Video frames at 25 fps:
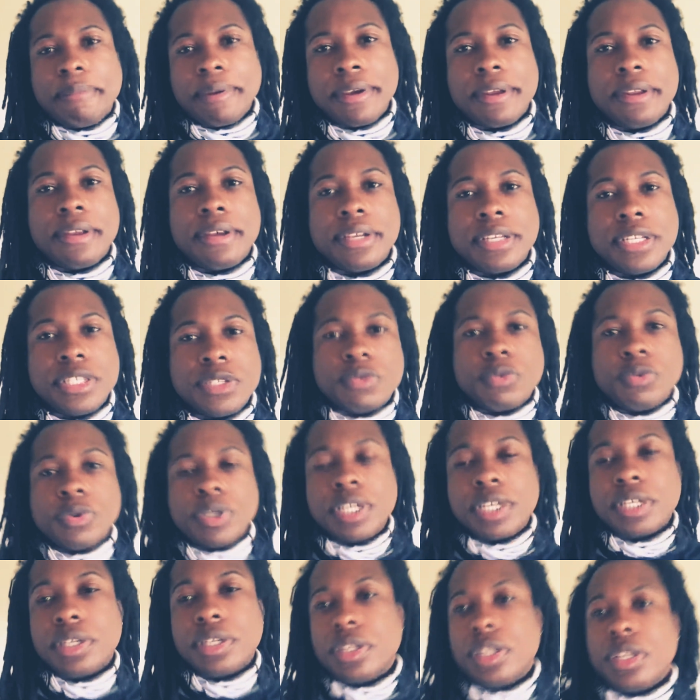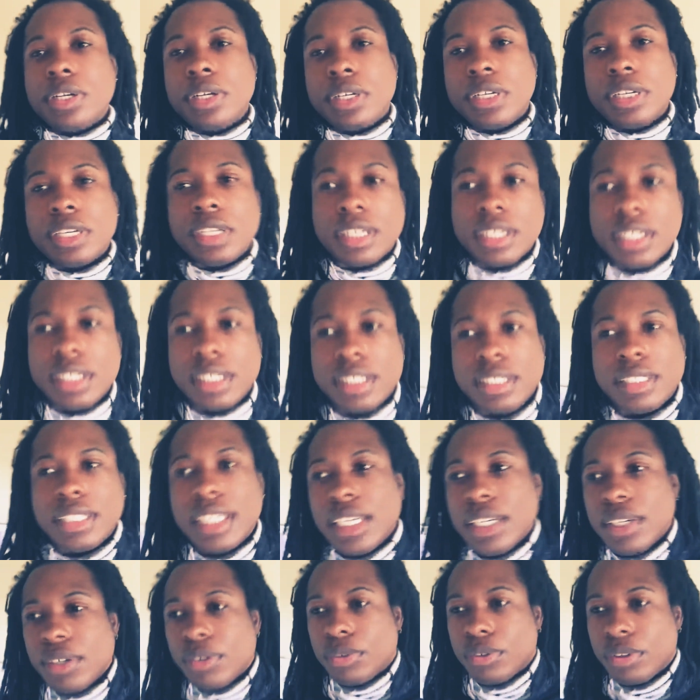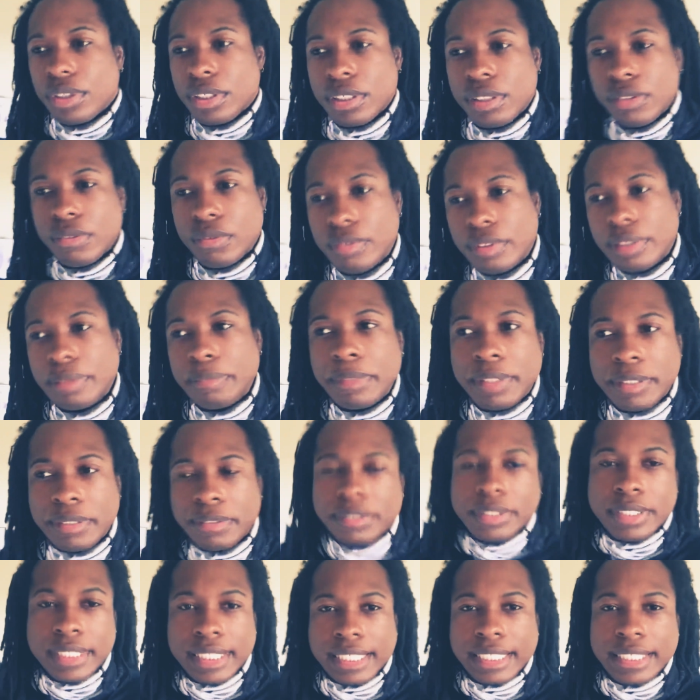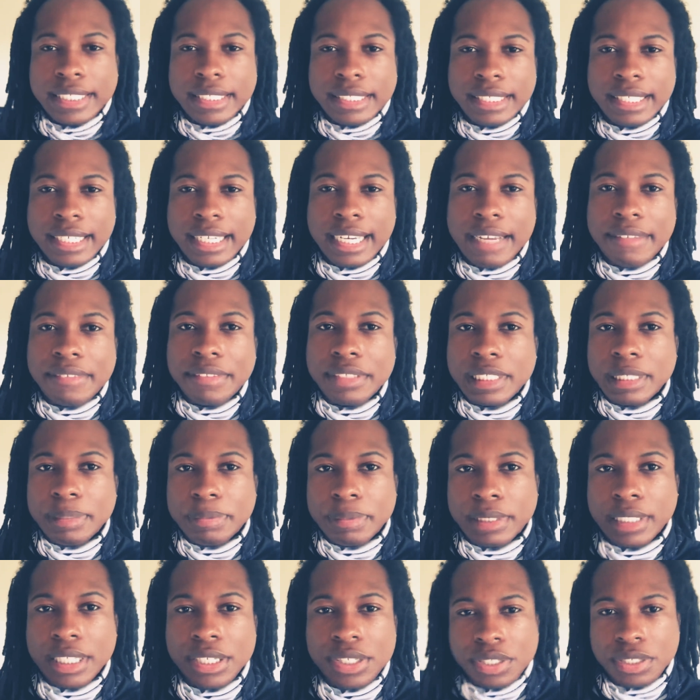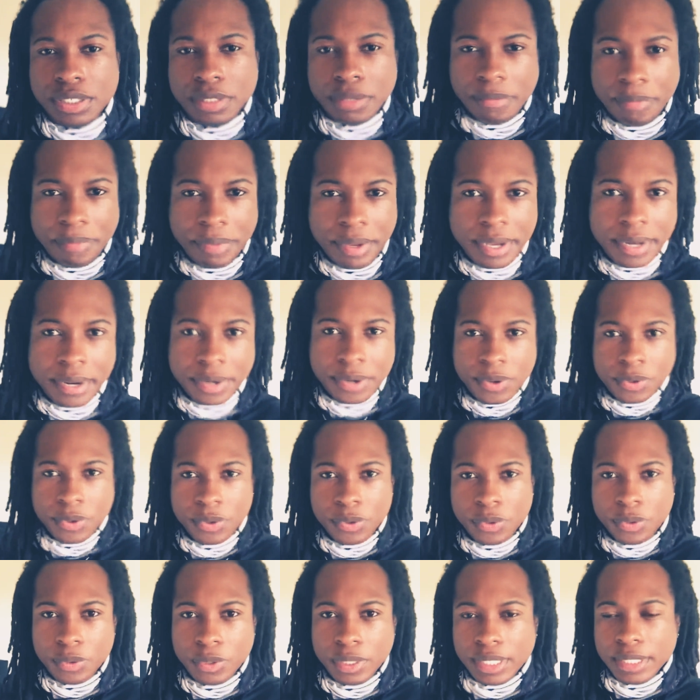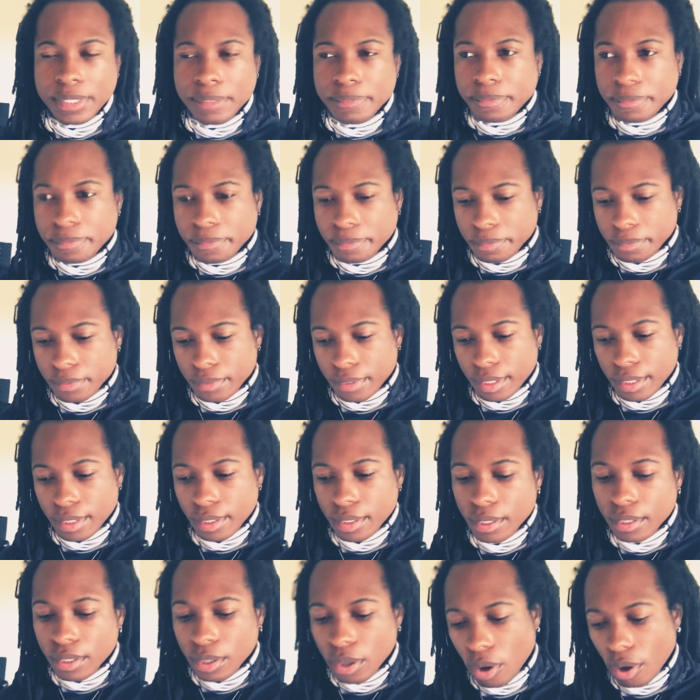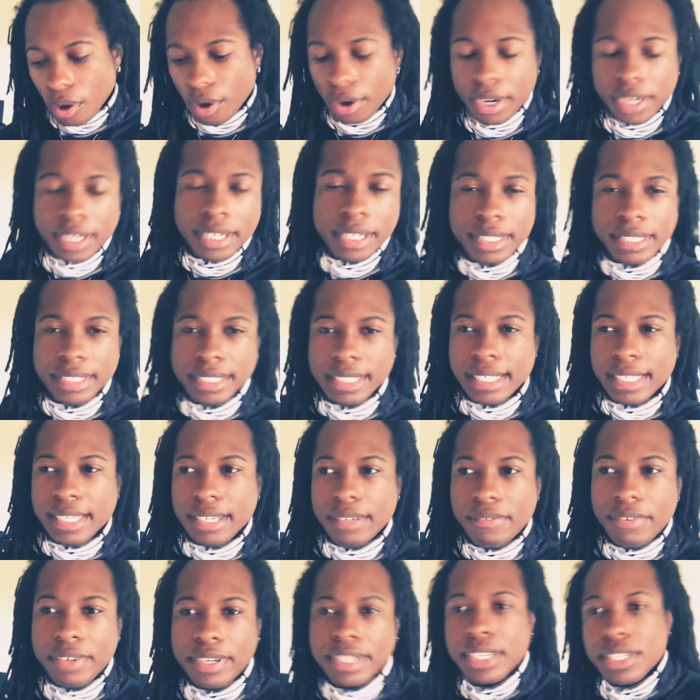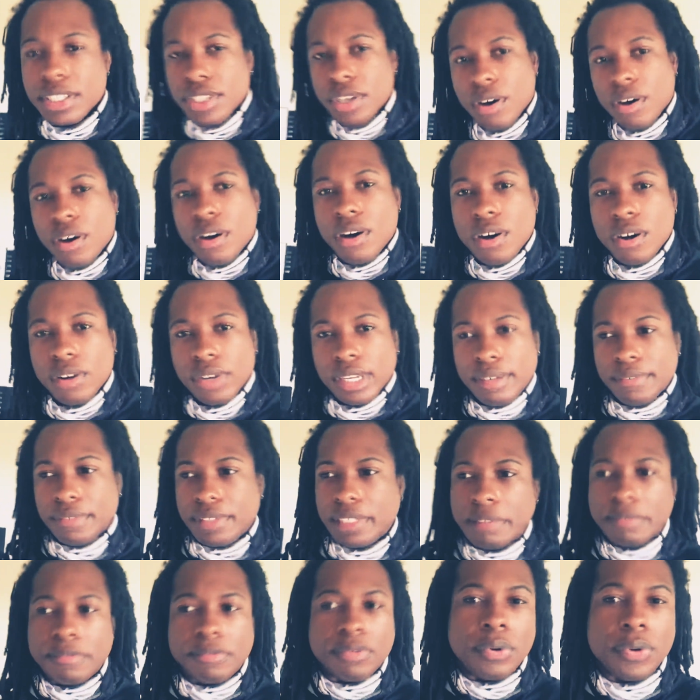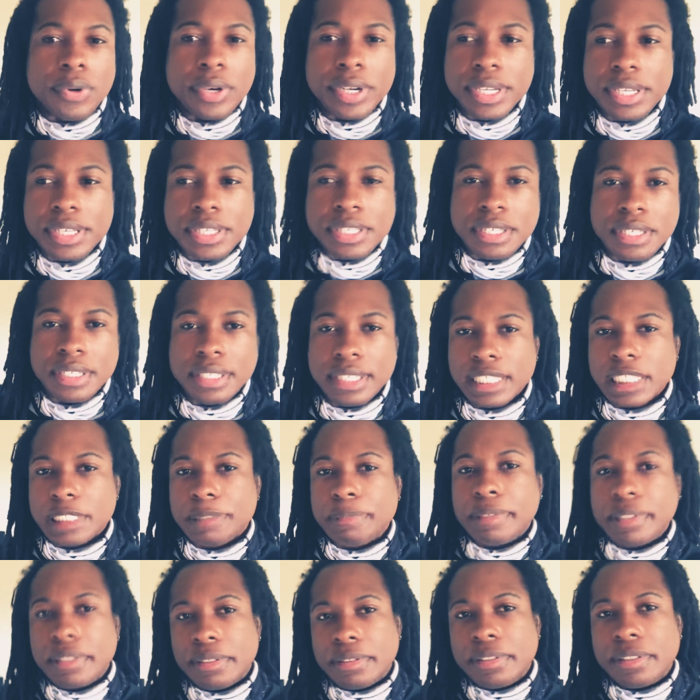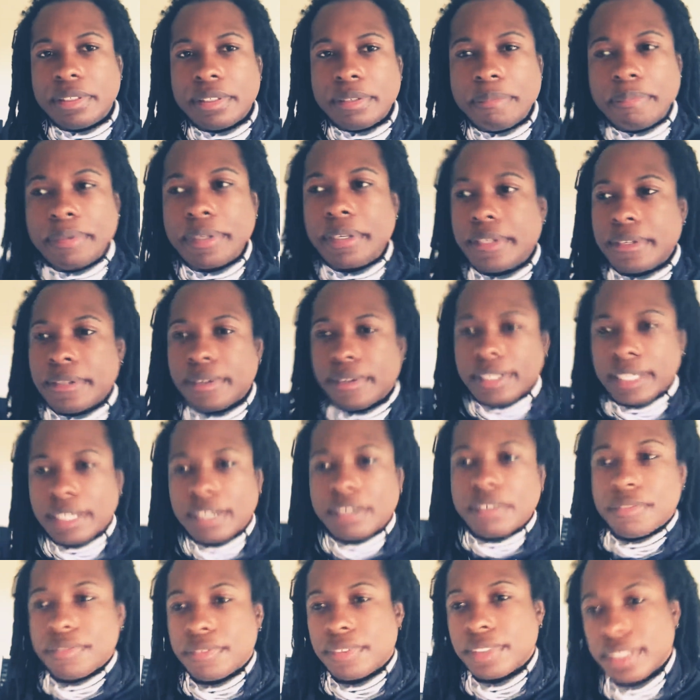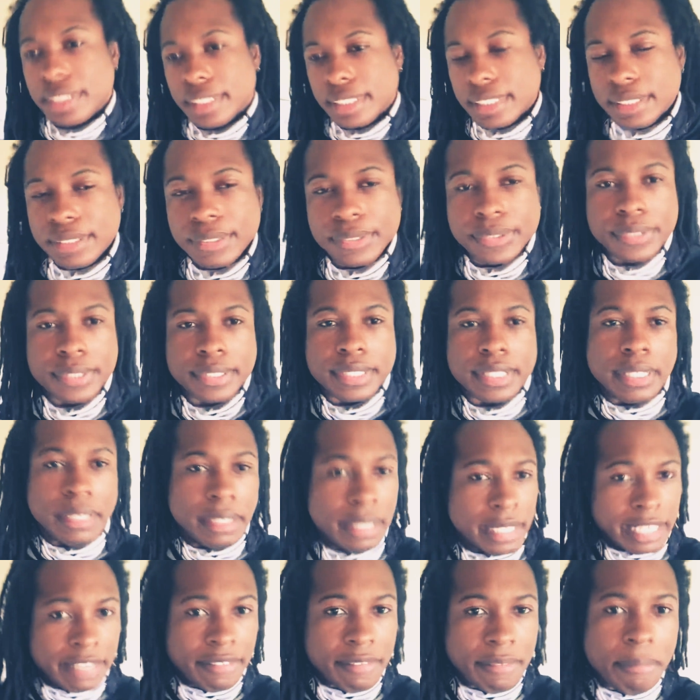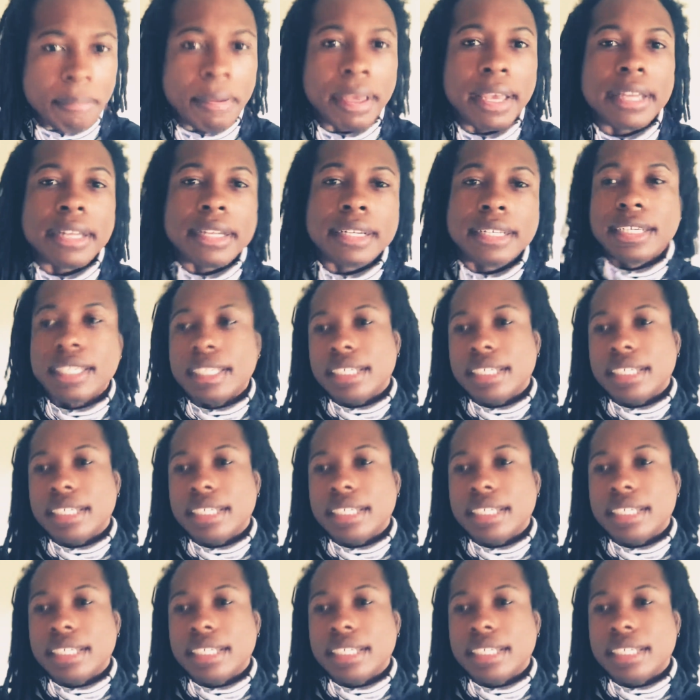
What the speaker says: beta, he's weak, or women like have these expectations of men who are really tall, have a deep voice, and they expect them to be all alpha, or even men